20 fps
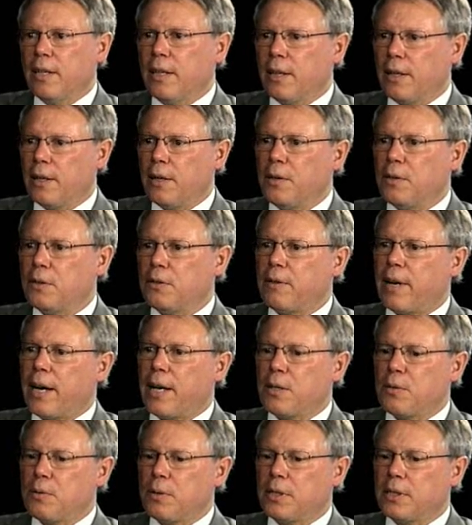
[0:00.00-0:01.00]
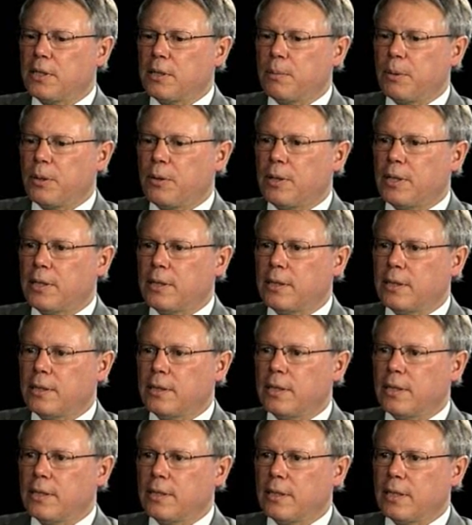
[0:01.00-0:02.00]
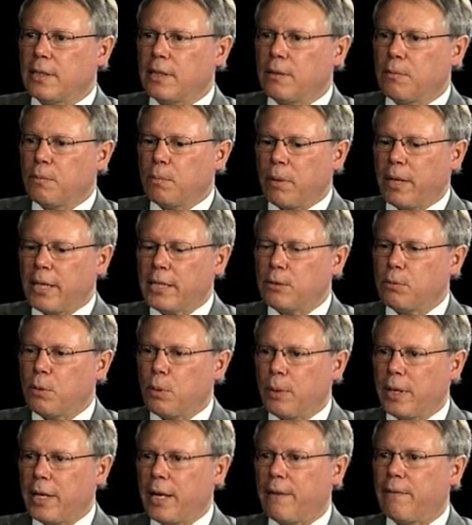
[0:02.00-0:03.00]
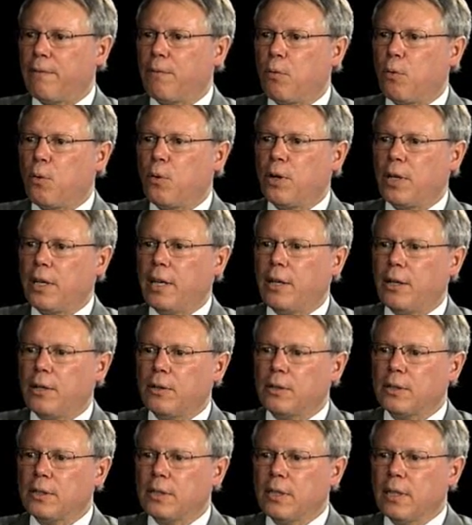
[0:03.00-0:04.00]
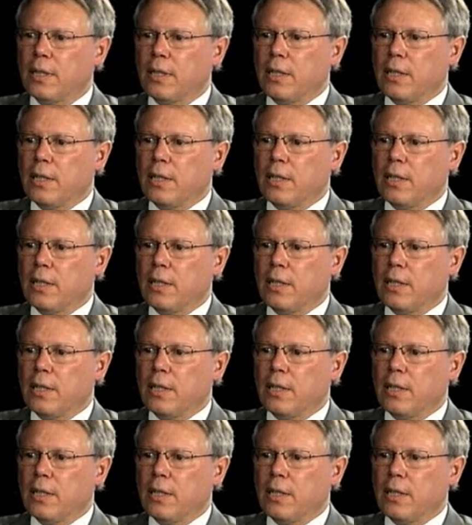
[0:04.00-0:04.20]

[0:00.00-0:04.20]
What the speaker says: the undergraduate experience is the place where we have 4 years